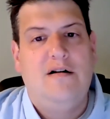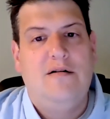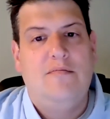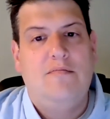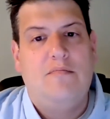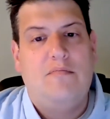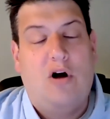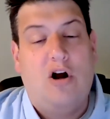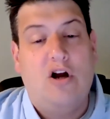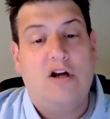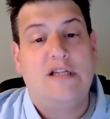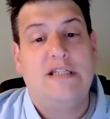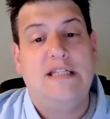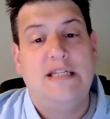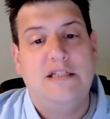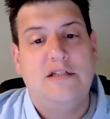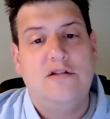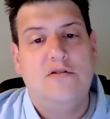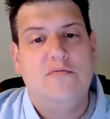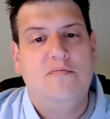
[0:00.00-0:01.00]

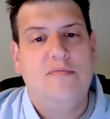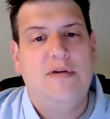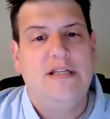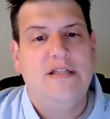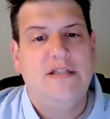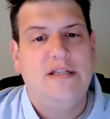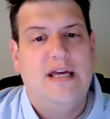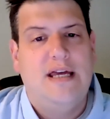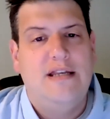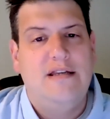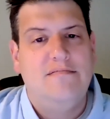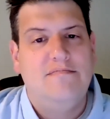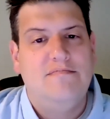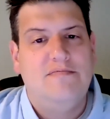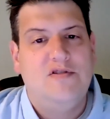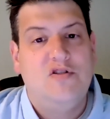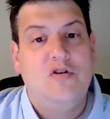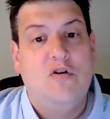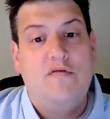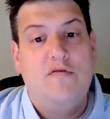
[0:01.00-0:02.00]
Marxism and
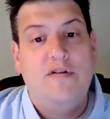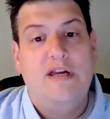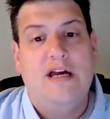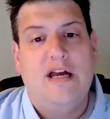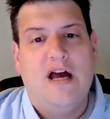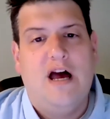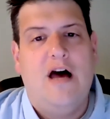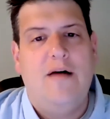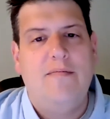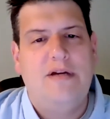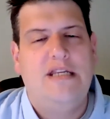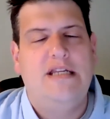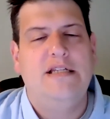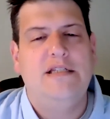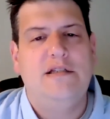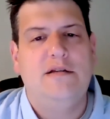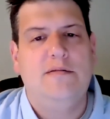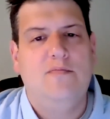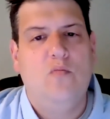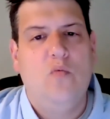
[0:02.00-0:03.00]
Soviet
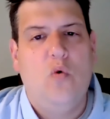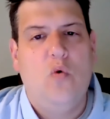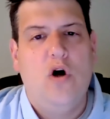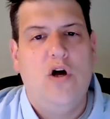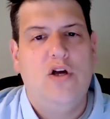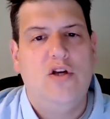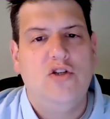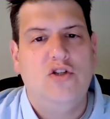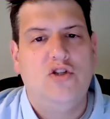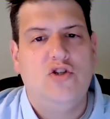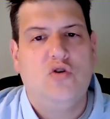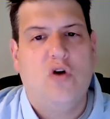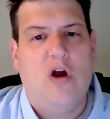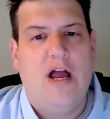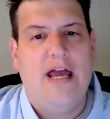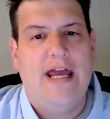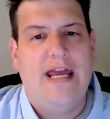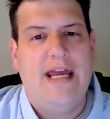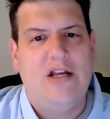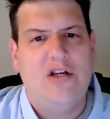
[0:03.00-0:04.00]
communism was
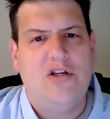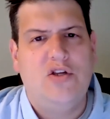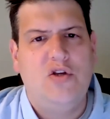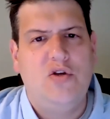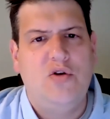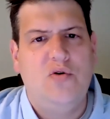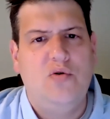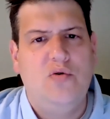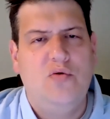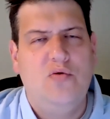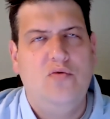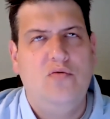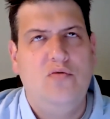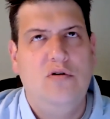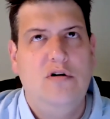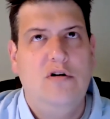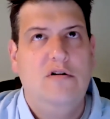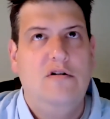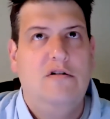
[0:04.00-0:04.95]
trying to